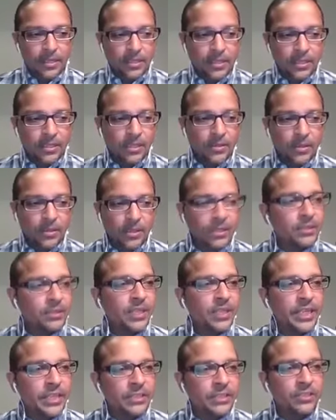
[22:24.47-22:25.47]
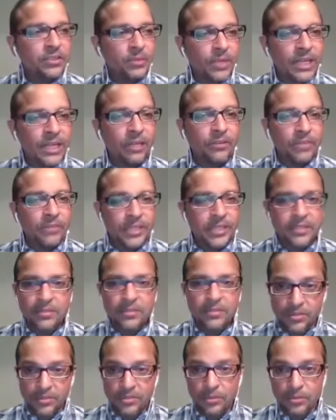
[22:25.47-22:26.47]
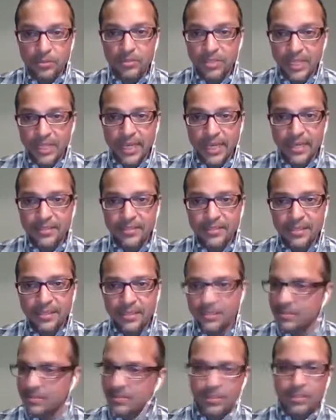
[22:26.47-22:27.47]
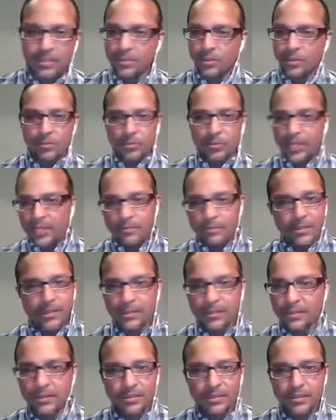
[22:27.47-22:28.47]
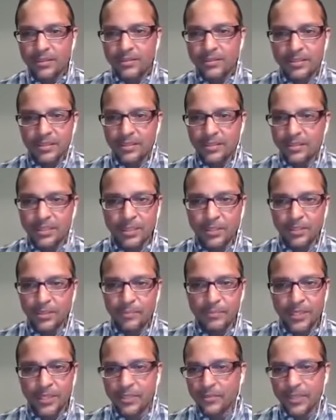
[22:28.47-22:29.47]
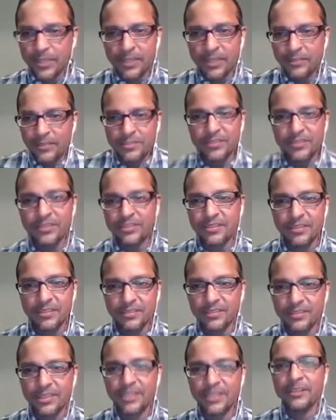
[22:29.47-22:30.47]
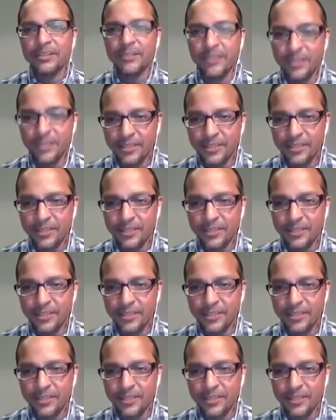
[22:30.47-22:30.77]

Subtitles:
a light crowd that's enthusiastic is, way better than, a big crowd that just doesn't care,